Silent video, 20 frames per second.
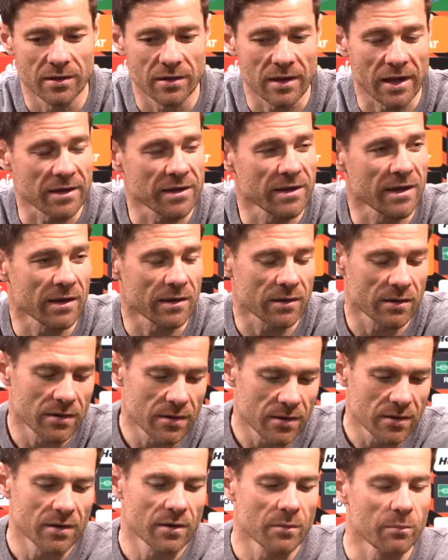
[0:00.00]
and yeah,
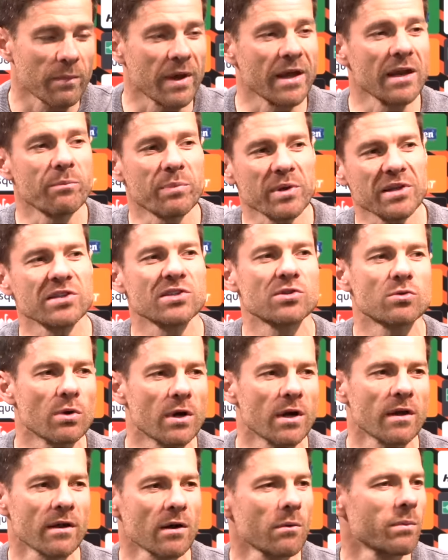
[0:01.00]
many pieces
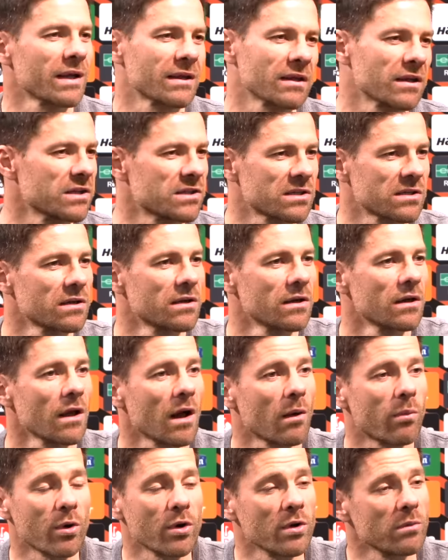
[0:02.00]
together, but he's
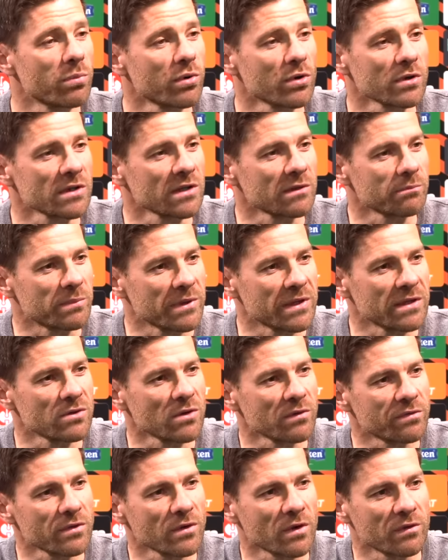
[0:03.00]
a very important piece
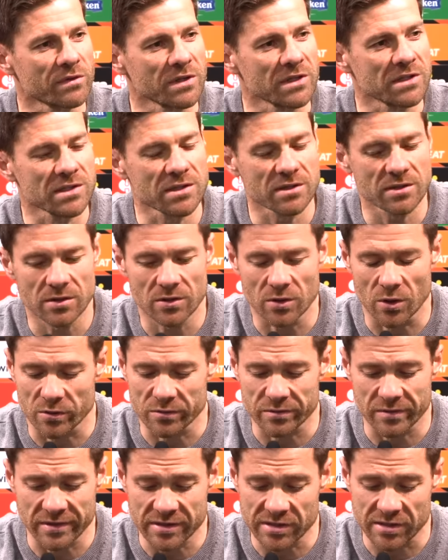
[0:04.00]
of
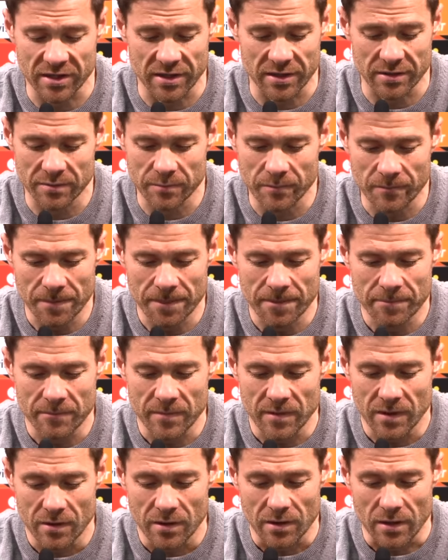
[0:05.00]
this team,
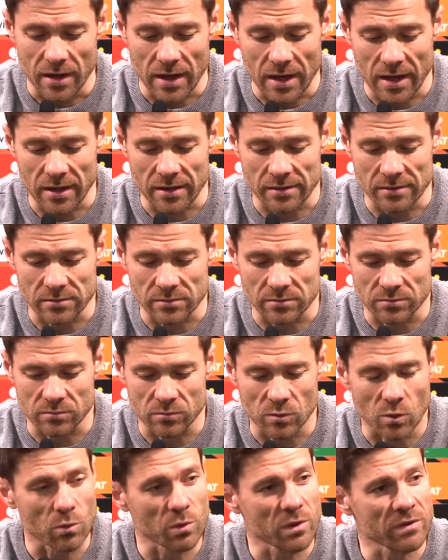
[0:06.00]
and
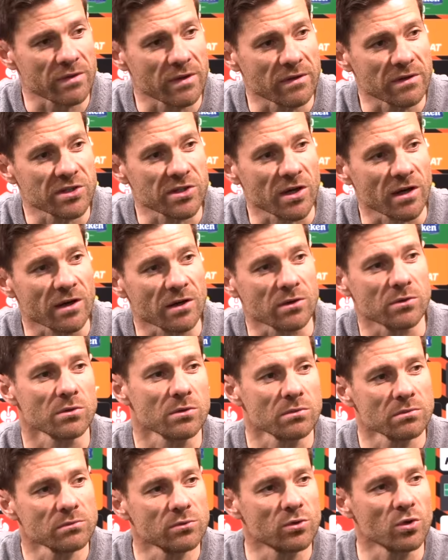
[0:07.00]
with the desire
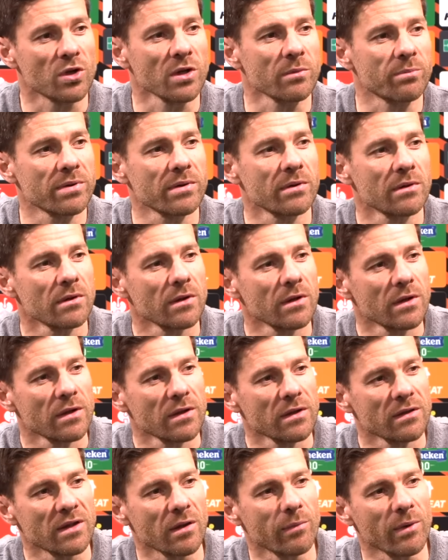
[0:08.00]
to keep
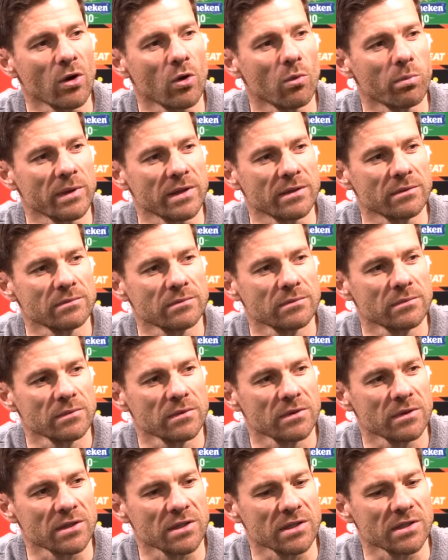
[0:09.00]
developing
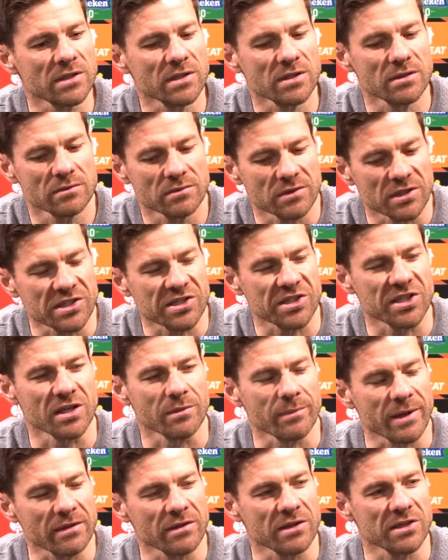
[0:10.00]
this
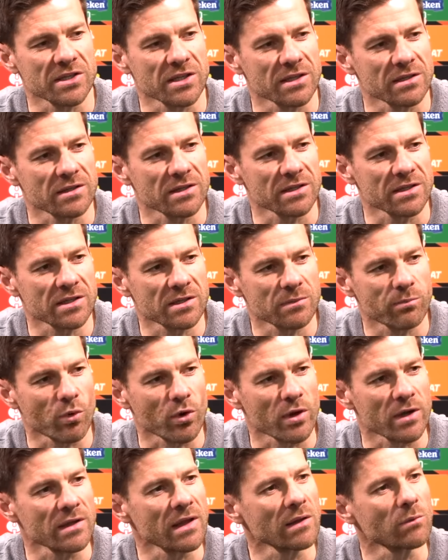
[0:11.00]
team and this
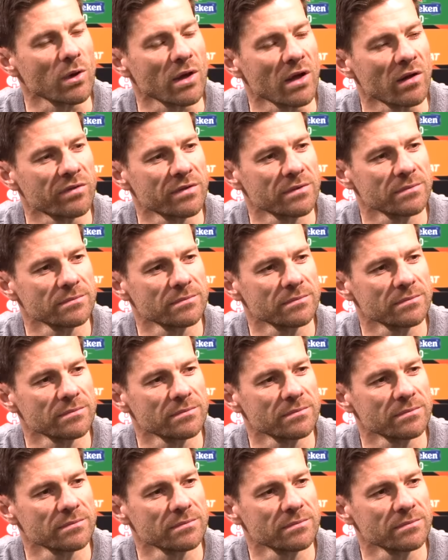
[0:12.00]
project that we have.